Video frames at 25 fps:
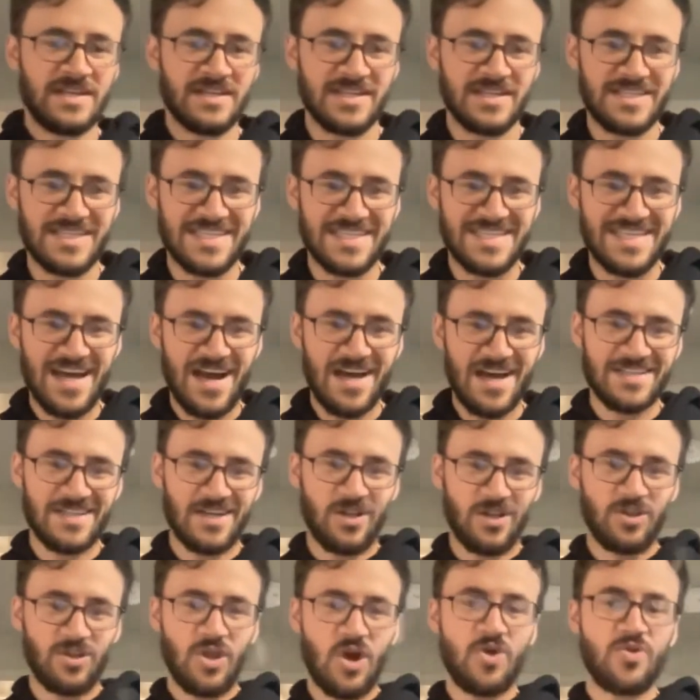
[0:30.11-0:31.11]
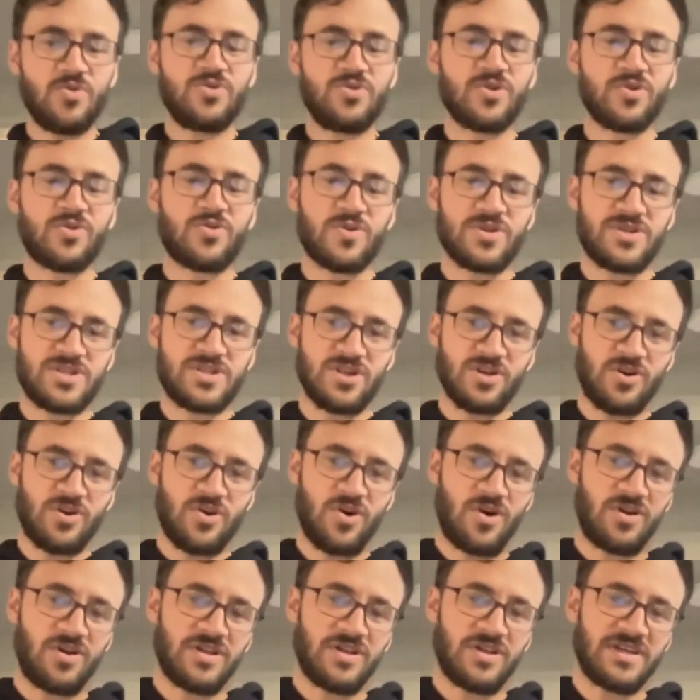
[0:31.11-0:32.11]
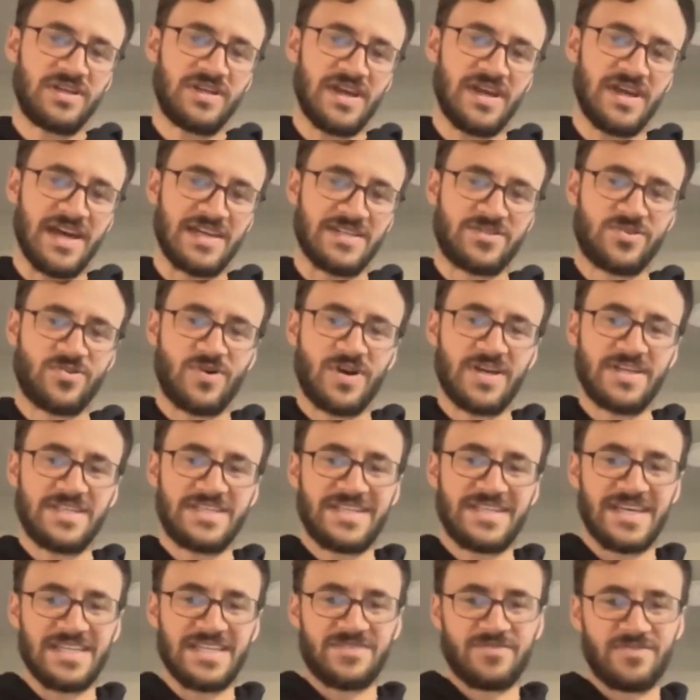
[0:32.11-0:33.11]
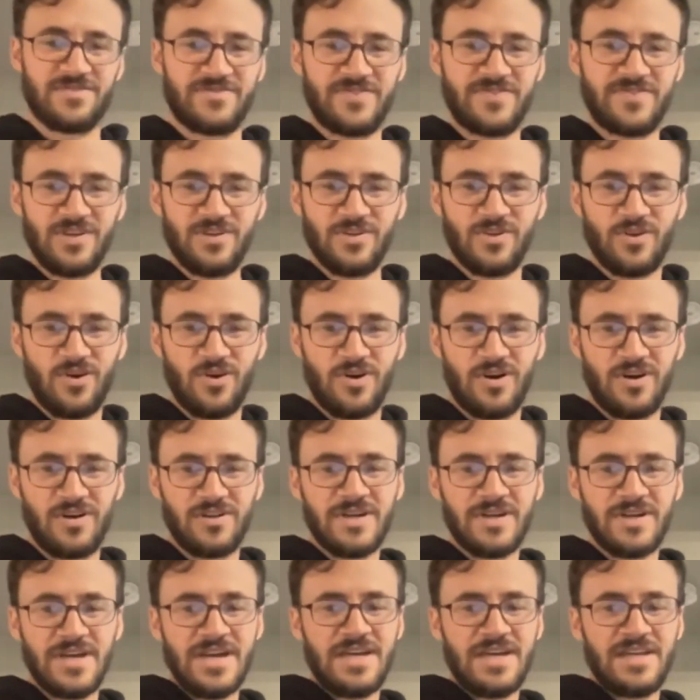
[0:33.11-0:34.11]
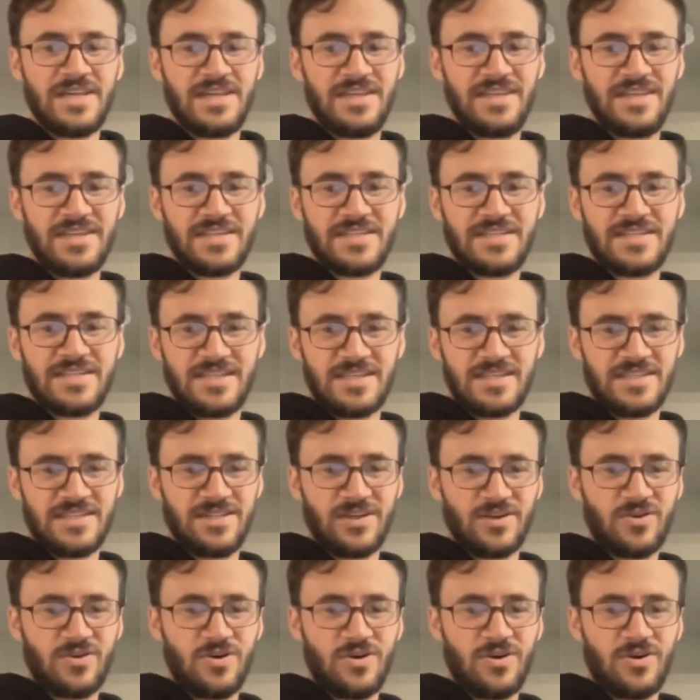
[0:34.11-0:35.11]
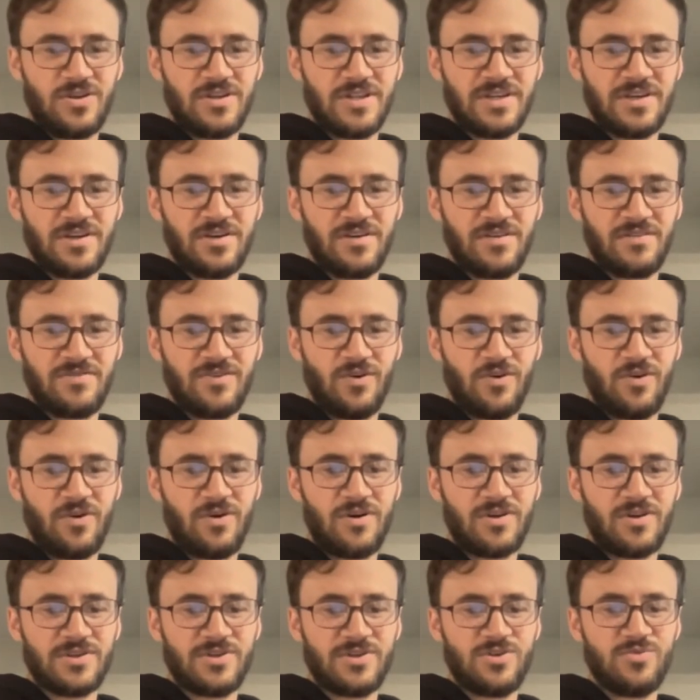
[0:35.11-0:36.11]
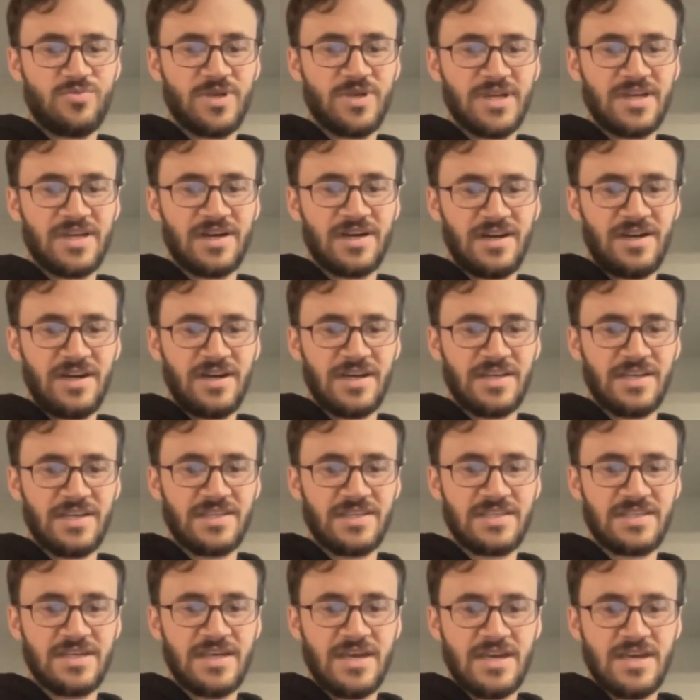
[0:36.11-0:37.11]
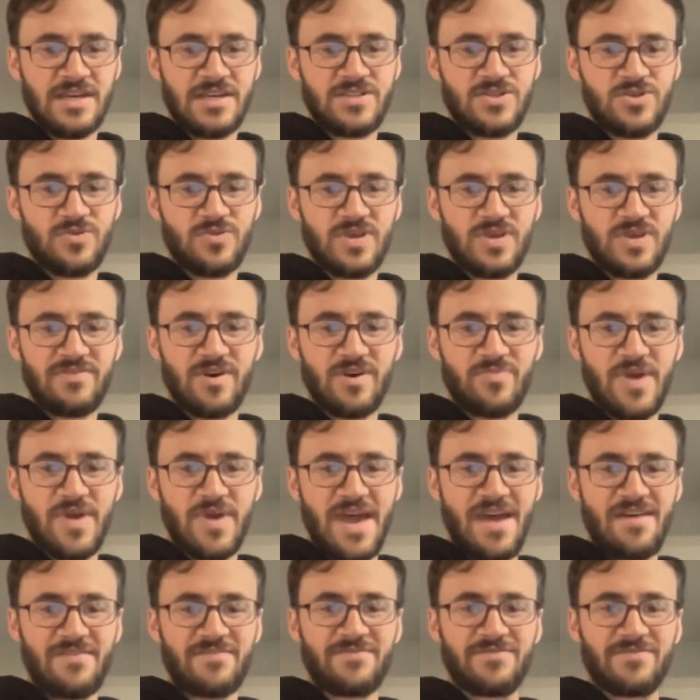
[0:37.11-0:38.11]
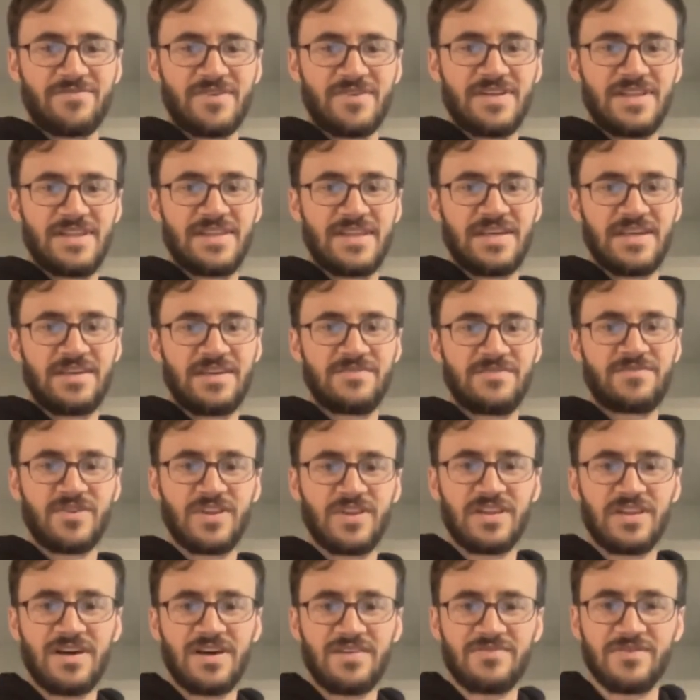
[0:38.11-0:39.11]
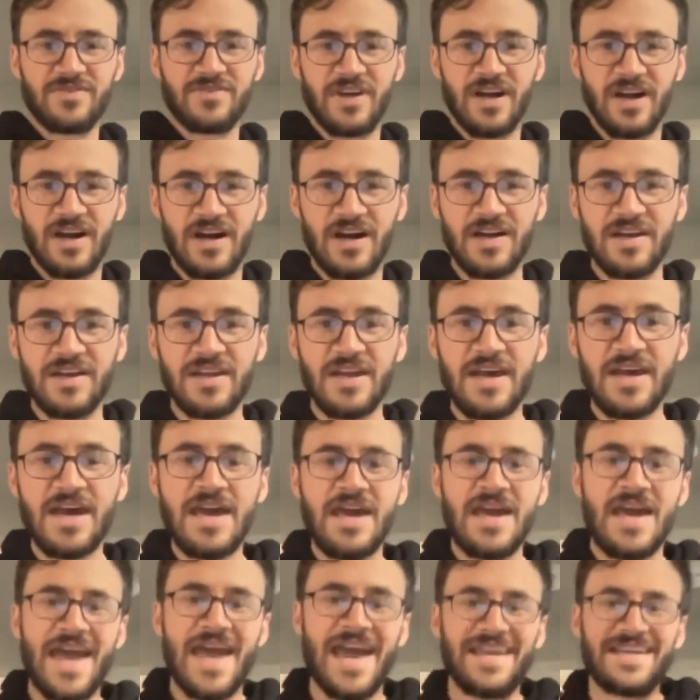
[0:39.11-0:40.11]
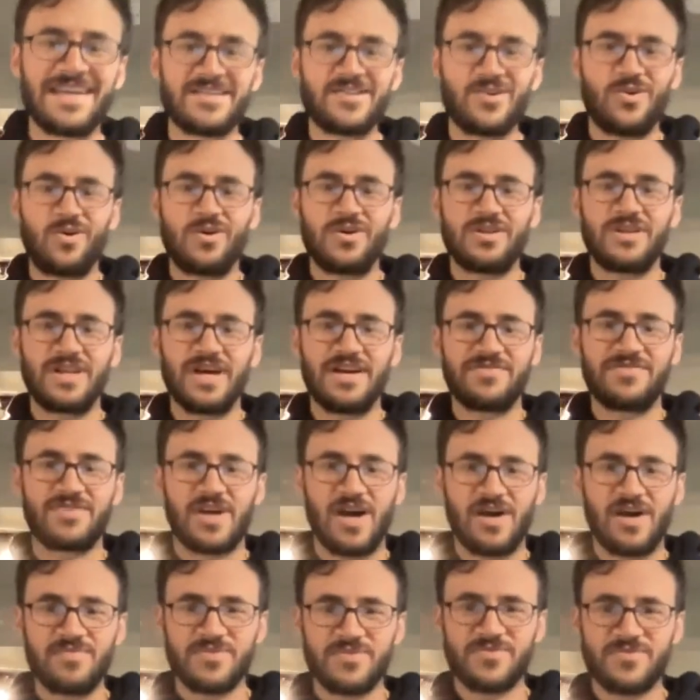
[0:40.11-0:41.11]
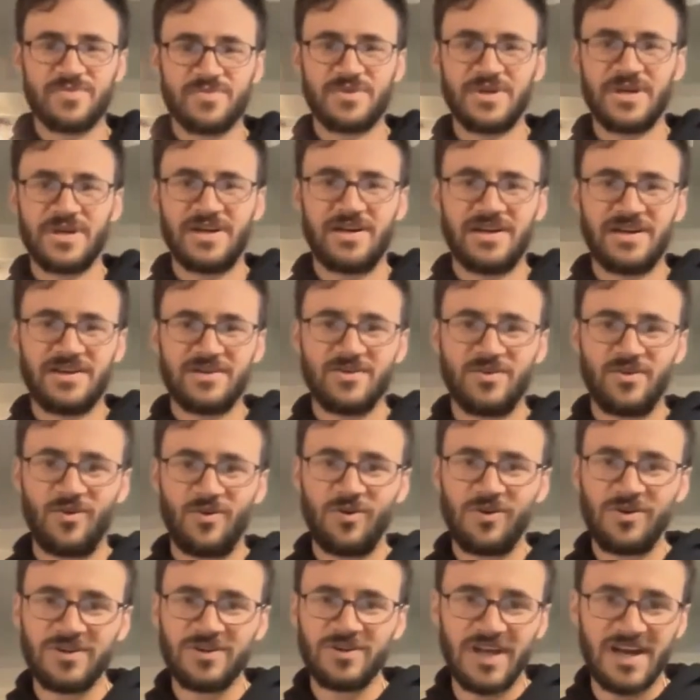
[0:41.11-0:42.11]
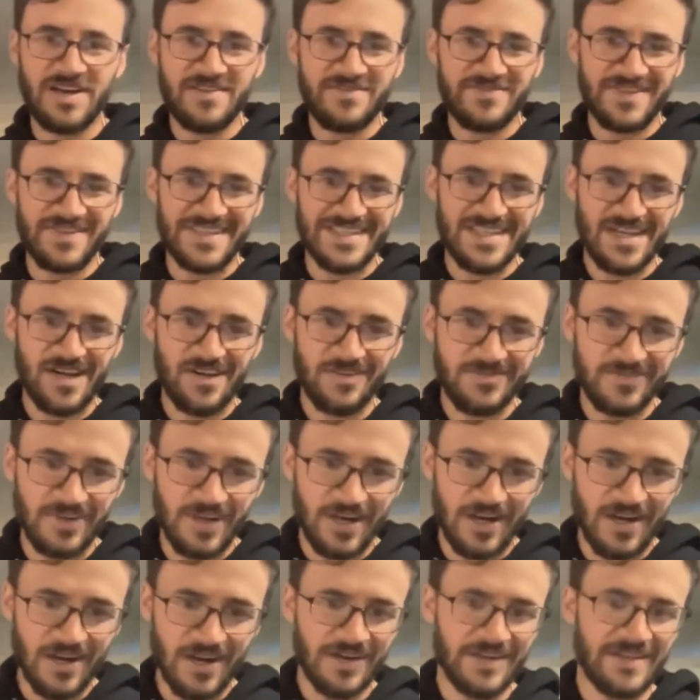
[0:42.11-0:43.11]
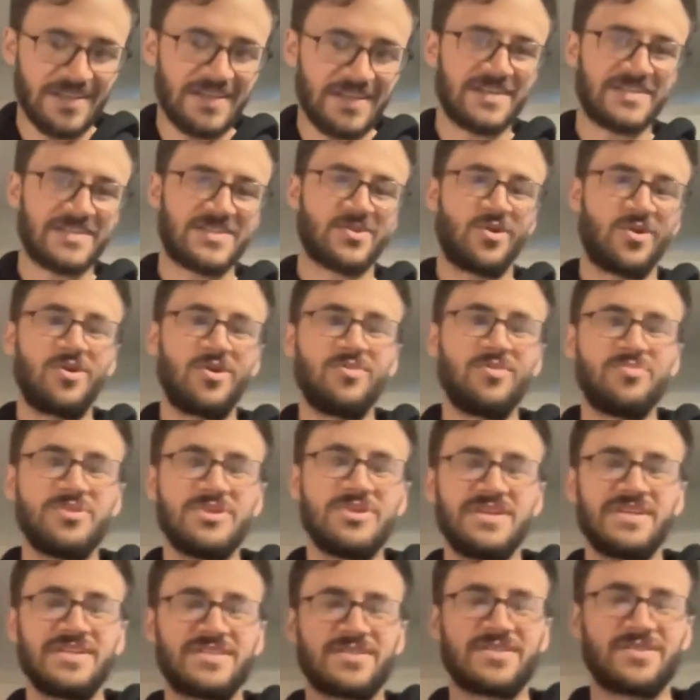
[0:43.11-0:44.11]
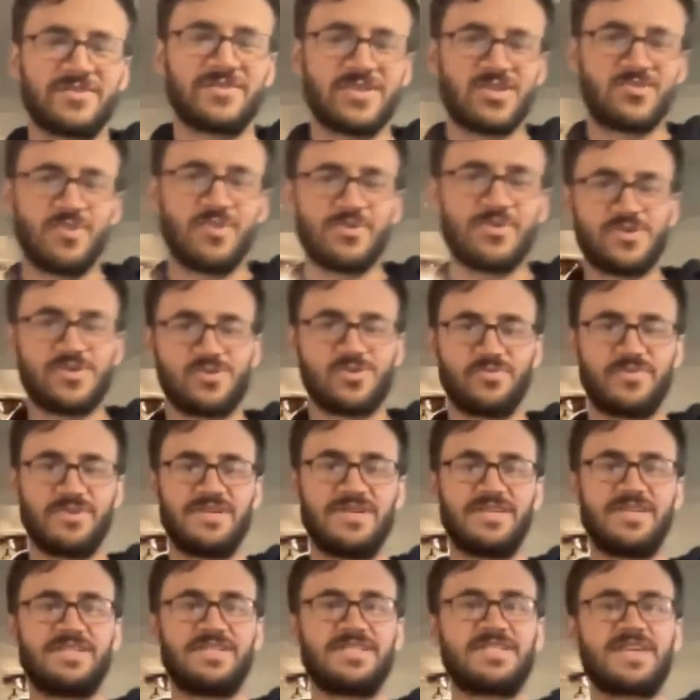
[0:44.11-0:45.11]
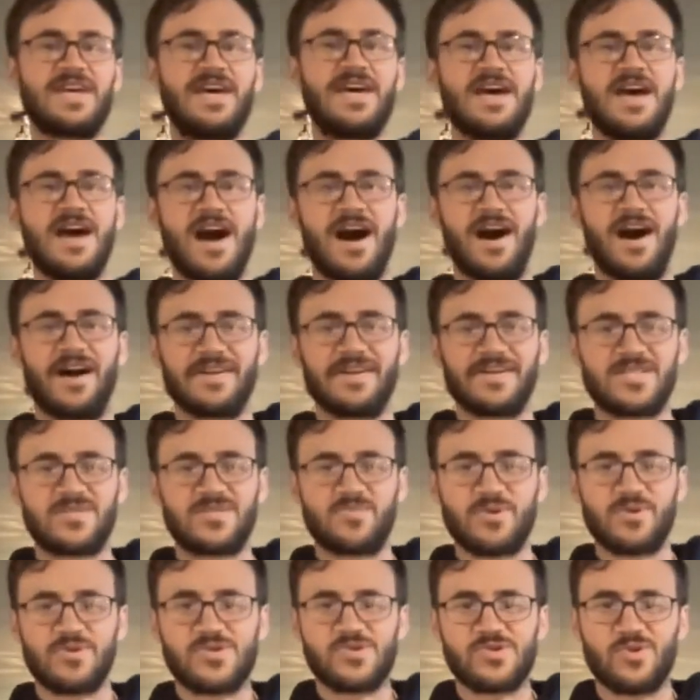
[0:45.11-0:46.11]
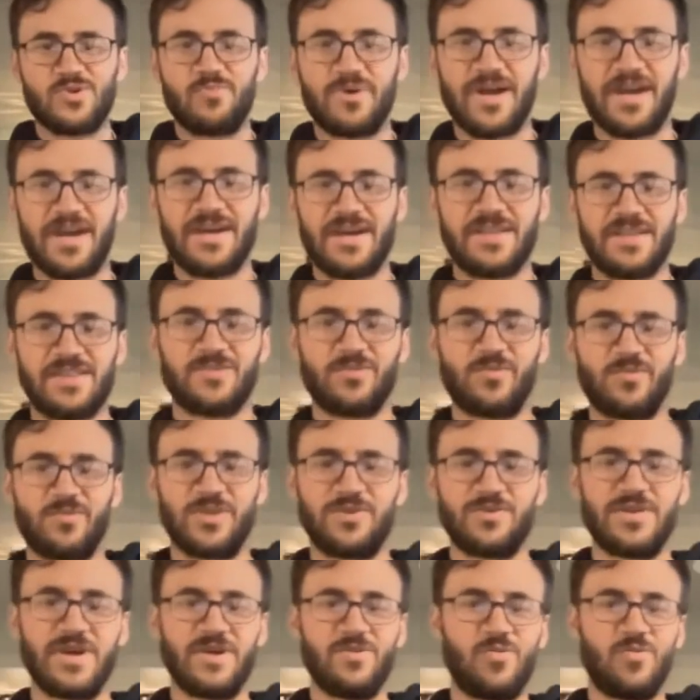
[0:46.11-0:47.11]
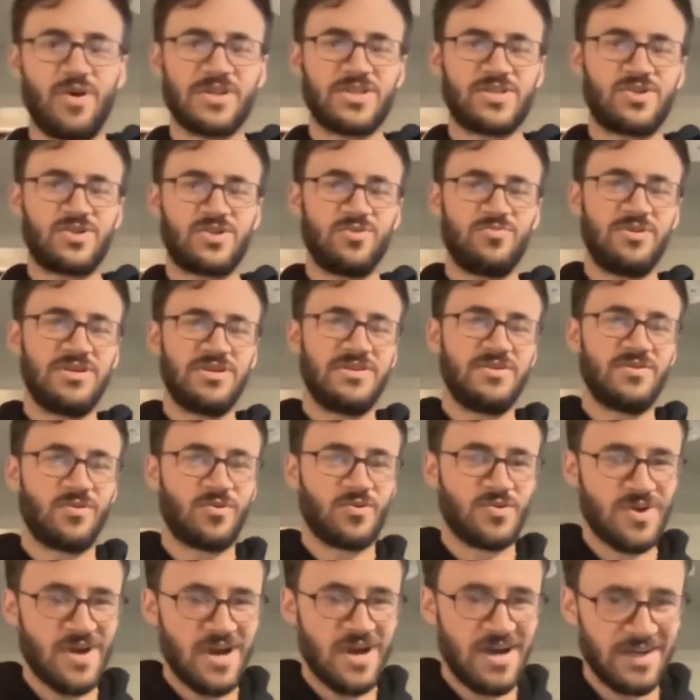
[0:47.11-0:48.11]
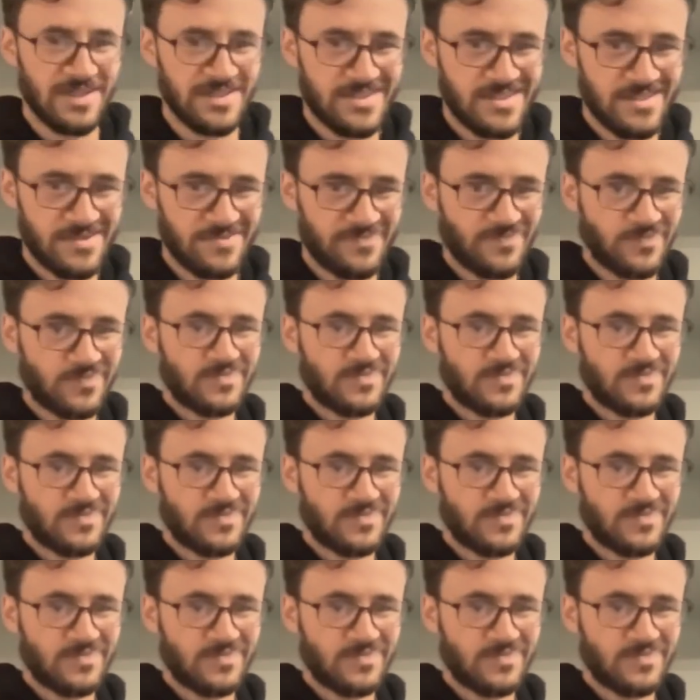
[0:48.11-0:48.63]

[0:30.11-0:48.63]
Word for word: This is not alone the Christian calling as Christ has fulfilled all. This is the calling of all humankind to give up everything for the love of God. And as all life comes from God, all life is of God. Thus, all beings are spiritual beings on a spiritual path, whether they want to be or not.